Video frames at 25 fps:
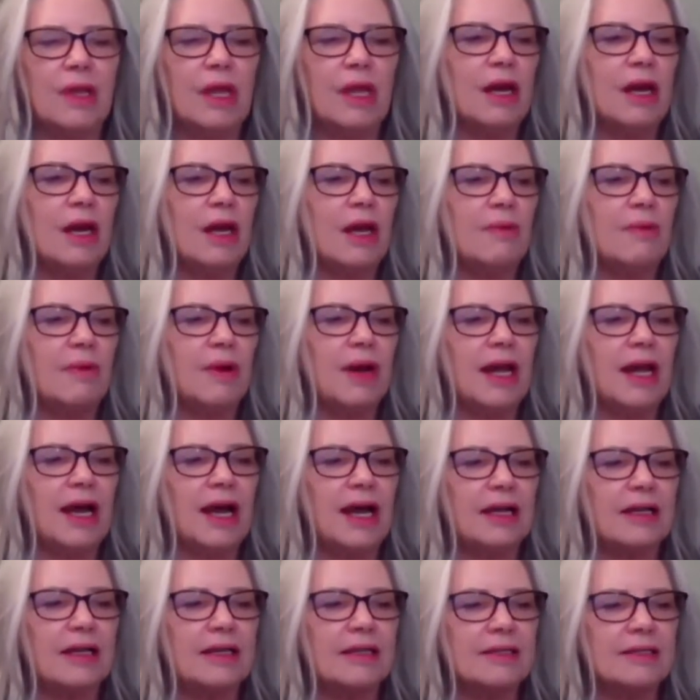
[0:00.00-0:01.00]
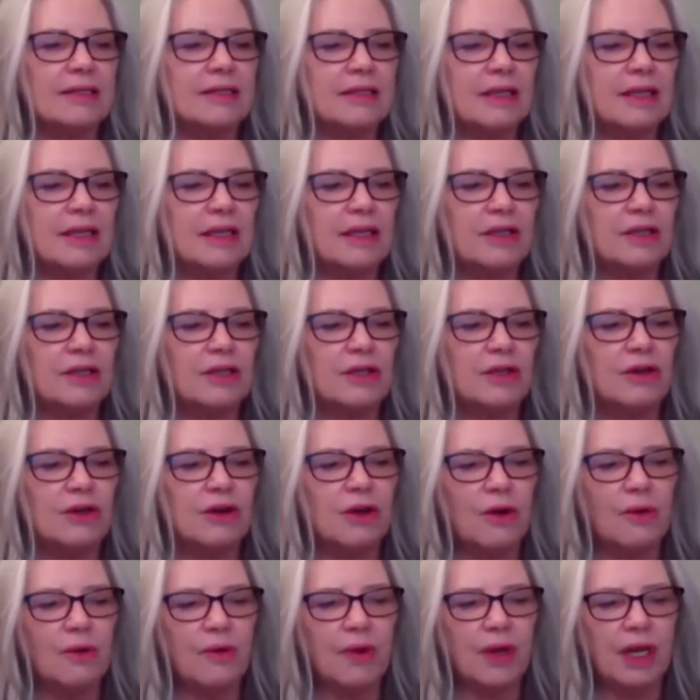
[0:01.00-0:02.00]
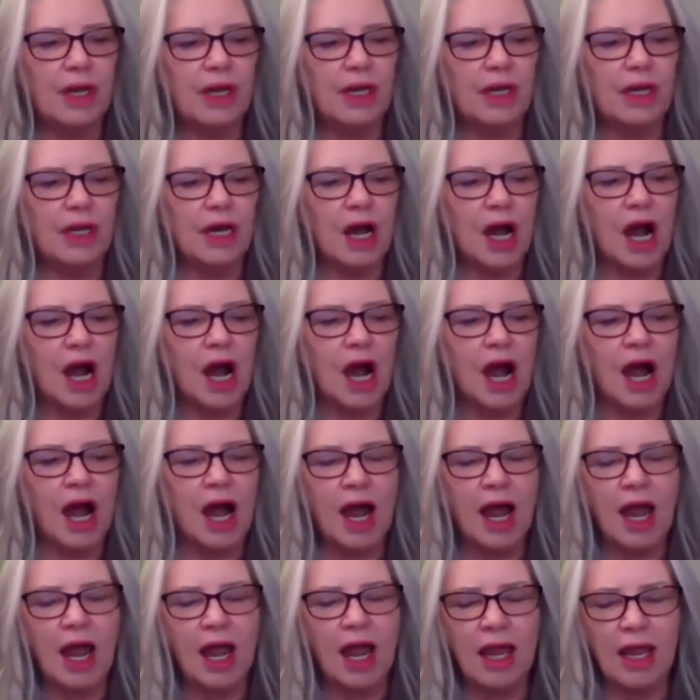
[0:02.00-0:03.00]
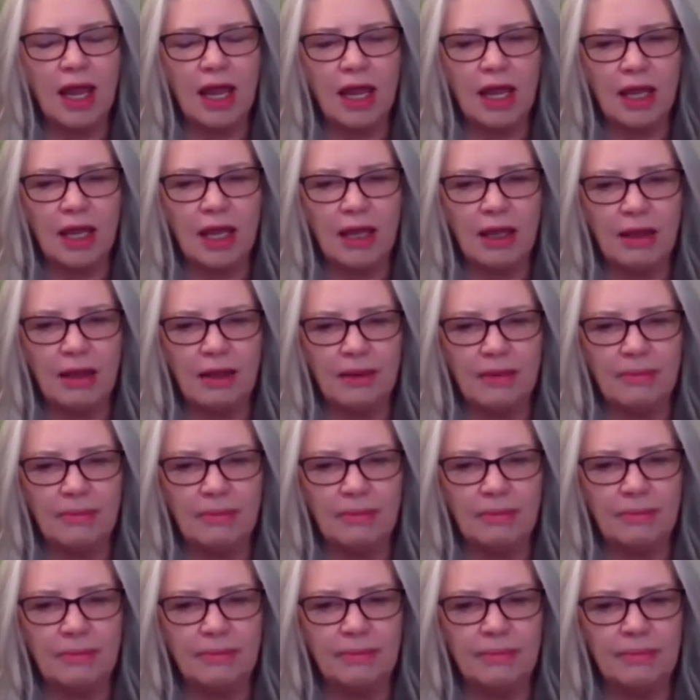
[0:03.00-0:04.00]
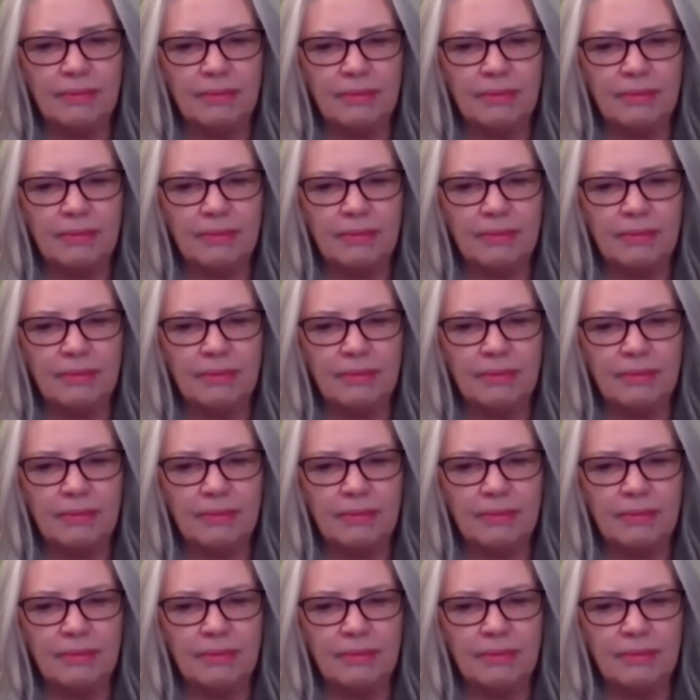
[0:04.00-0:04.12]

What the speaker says: and I relax into knowing I am